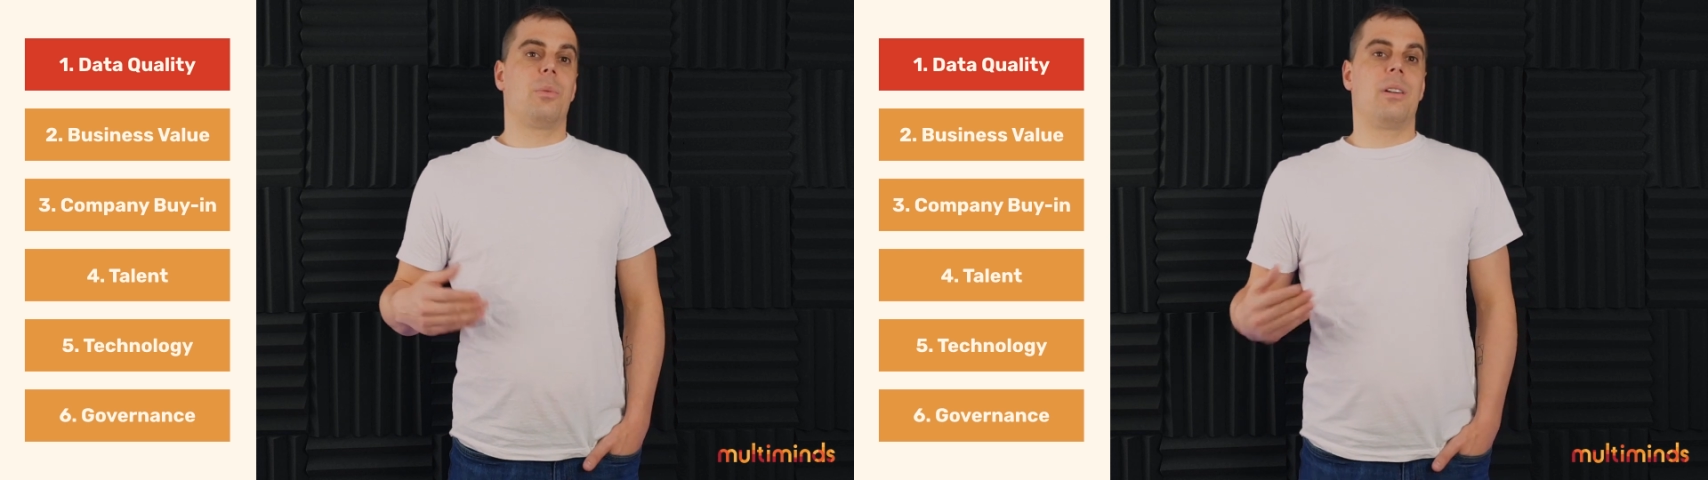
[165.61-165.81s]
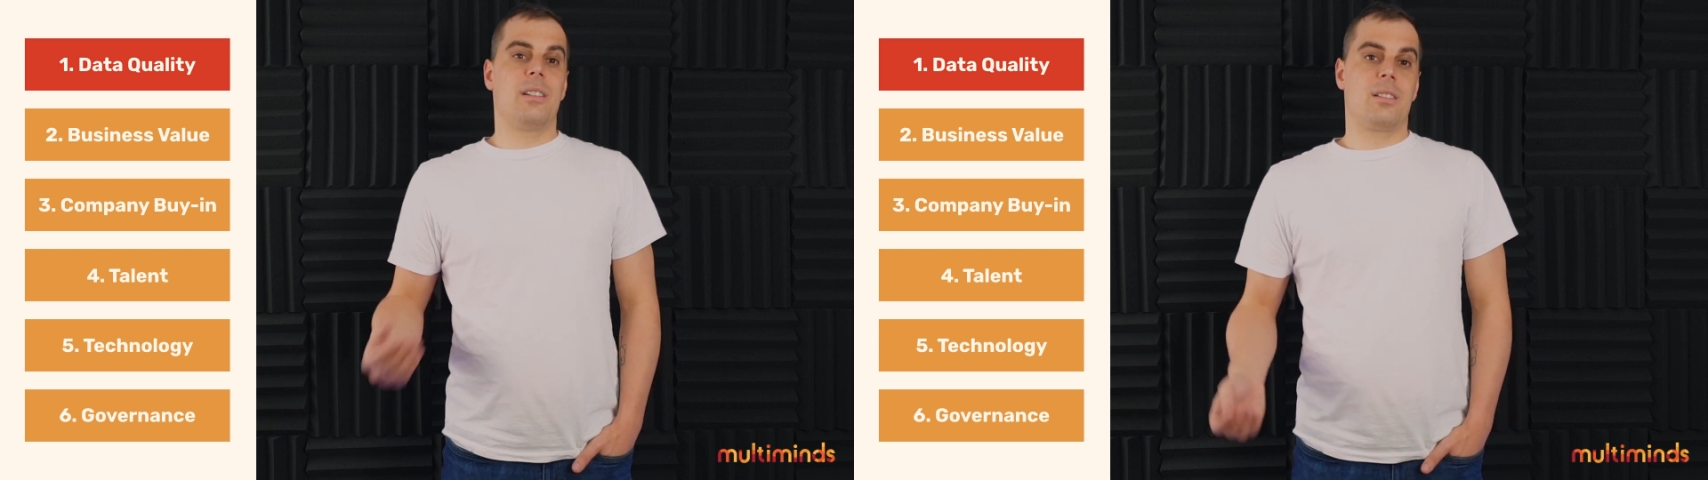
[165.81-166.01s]

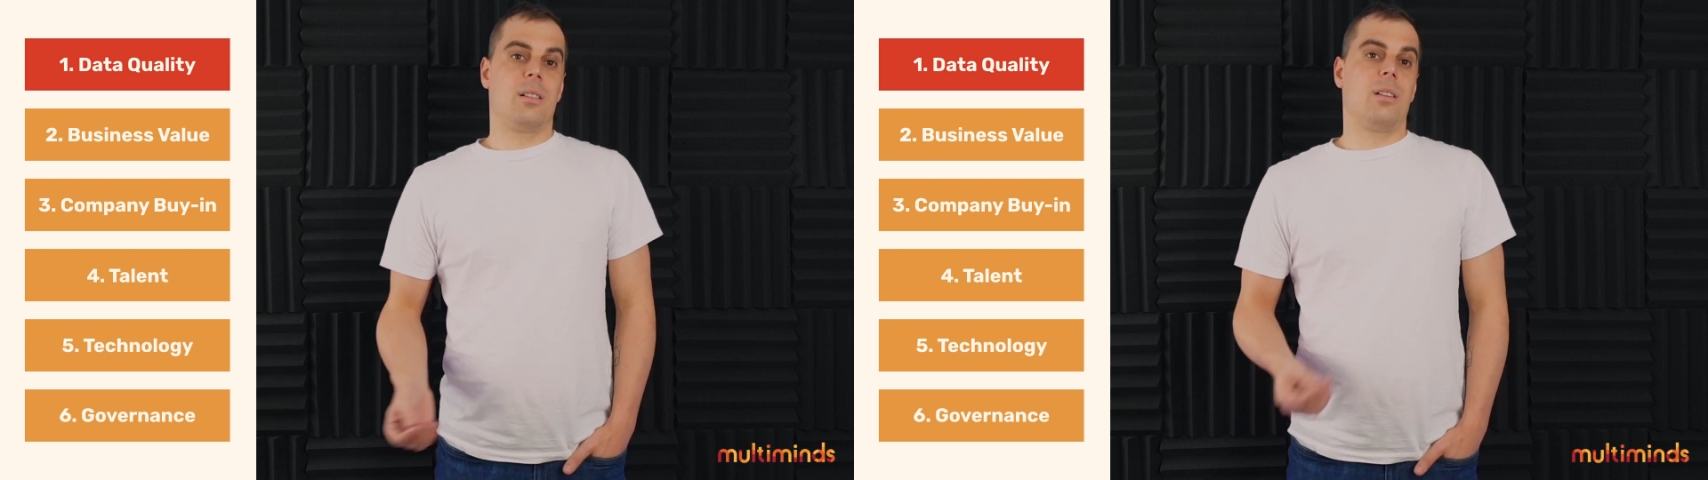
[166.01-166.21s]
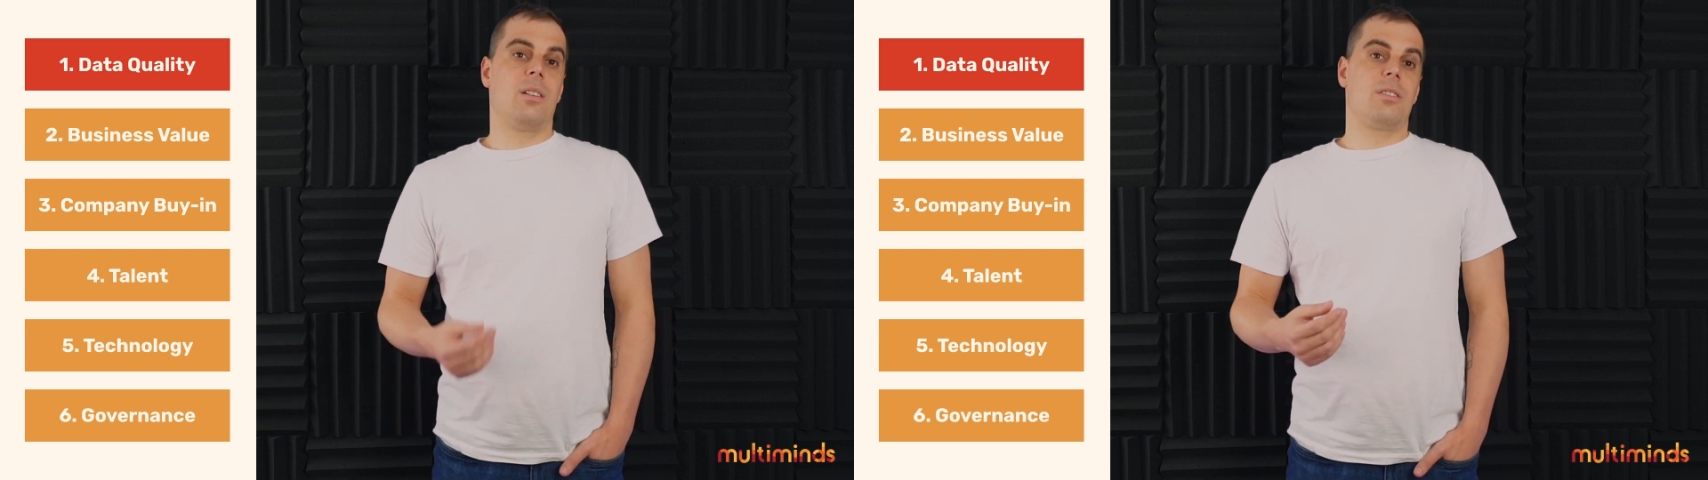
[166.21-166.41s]
one is
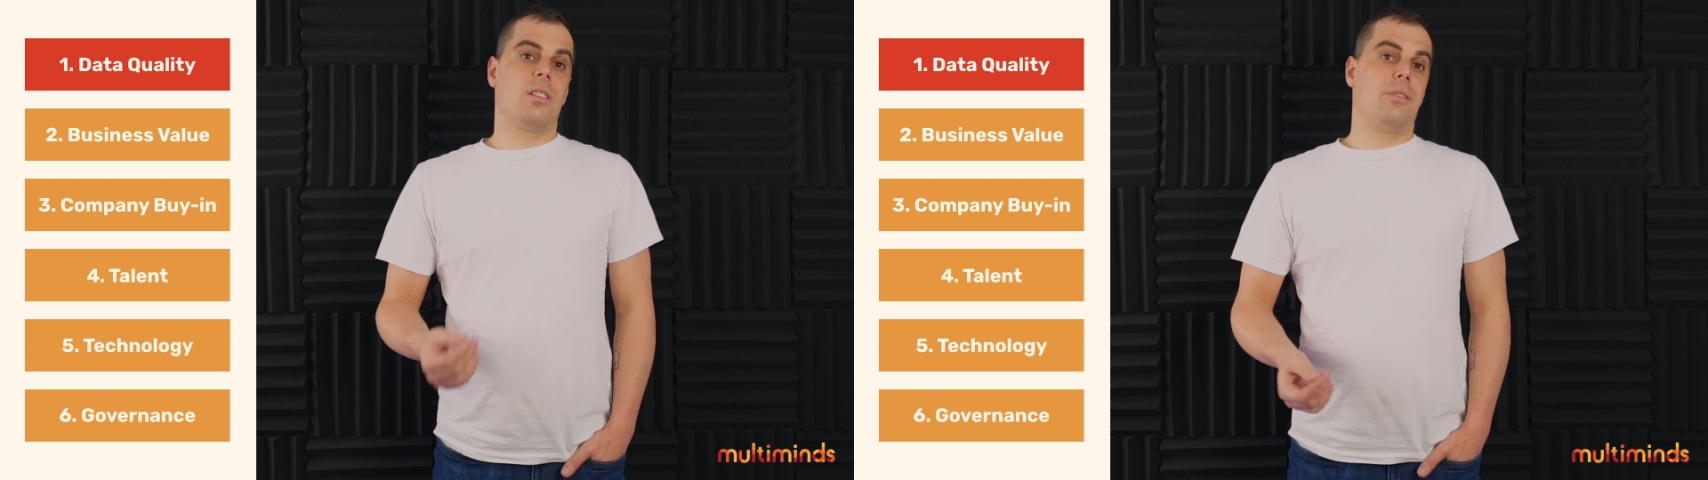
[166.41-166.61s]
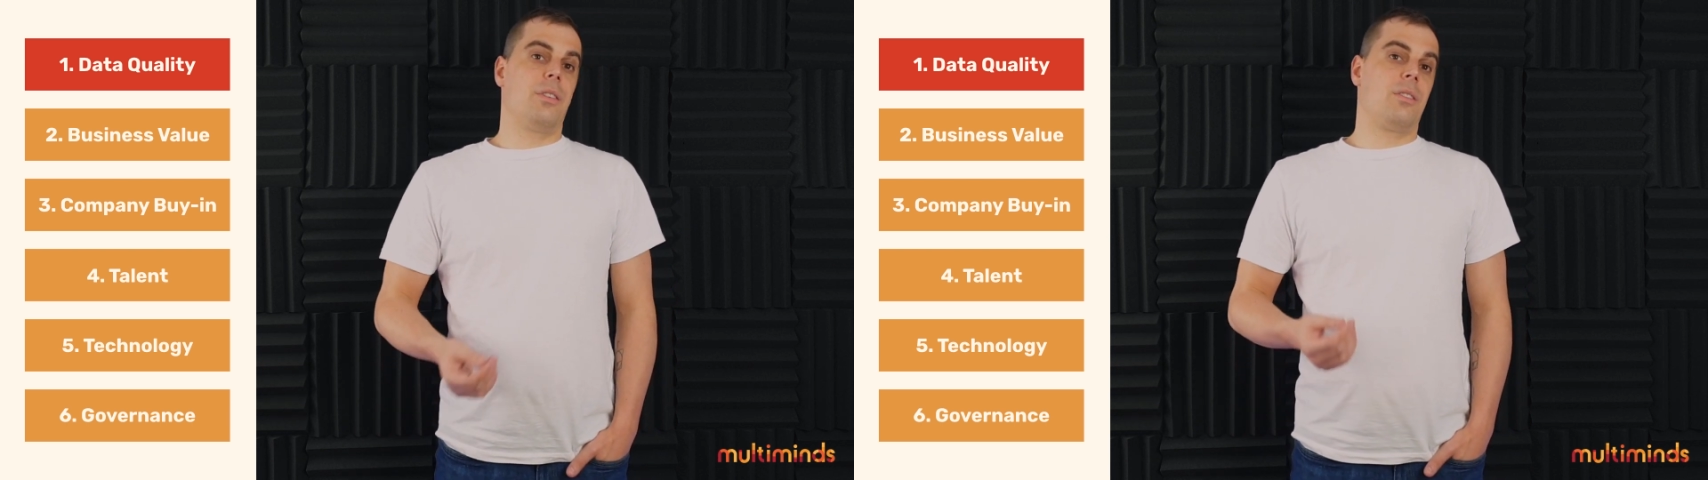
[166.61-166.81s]
loss
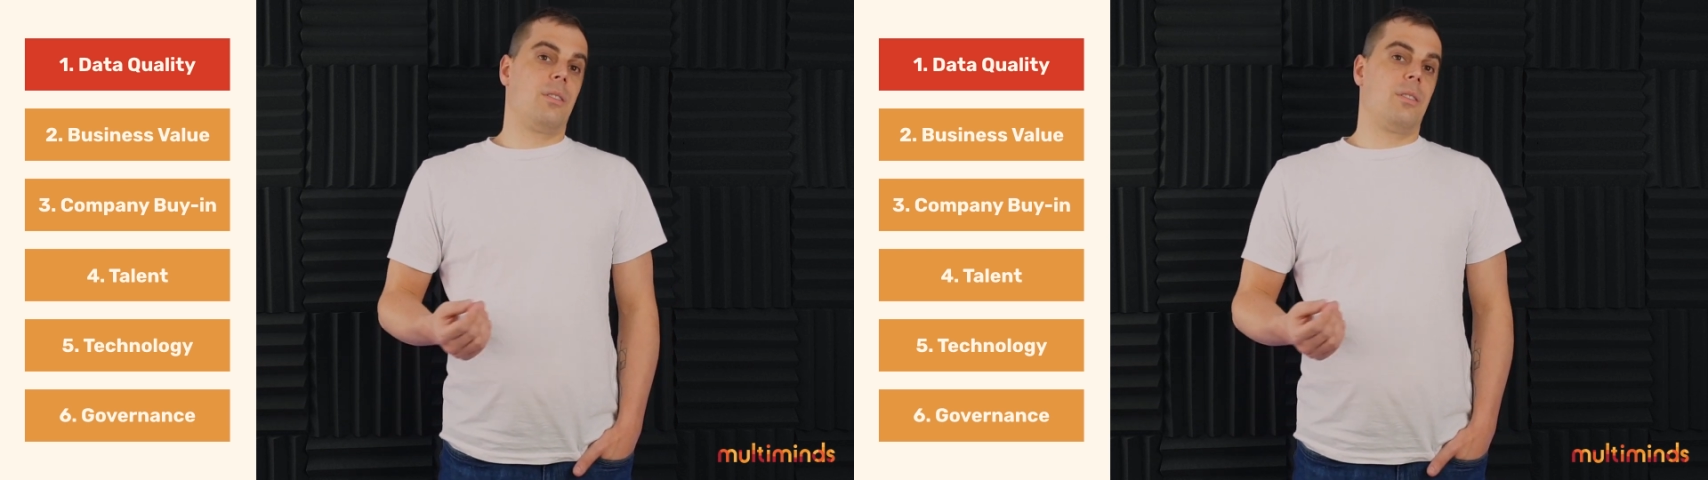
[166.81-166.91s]
of